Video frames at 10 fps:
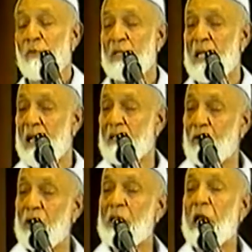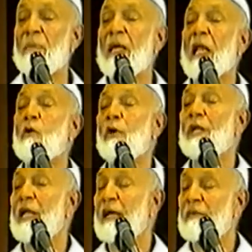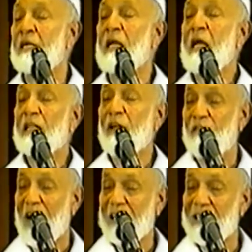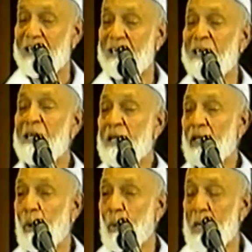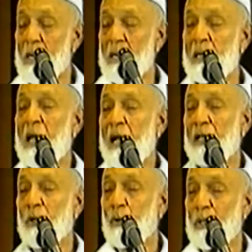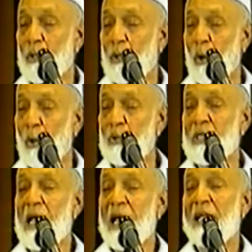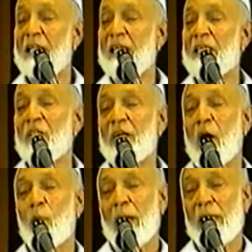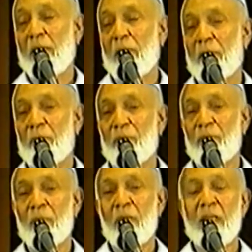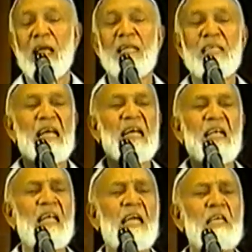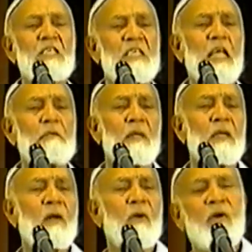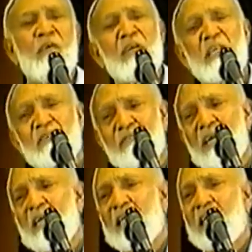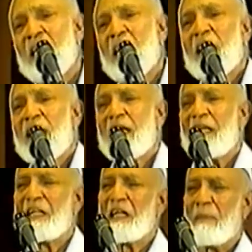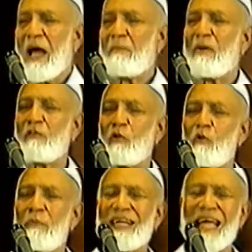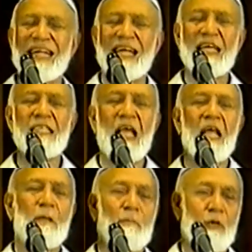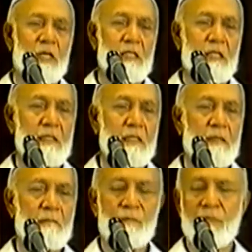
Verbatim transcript: For there are three that bear record in heaven, the Father, the Word, and the Holy Ghost, and these three are one. That is the clearest statement on the Trinity in the Bible of the Roman Catholics and the Protestants.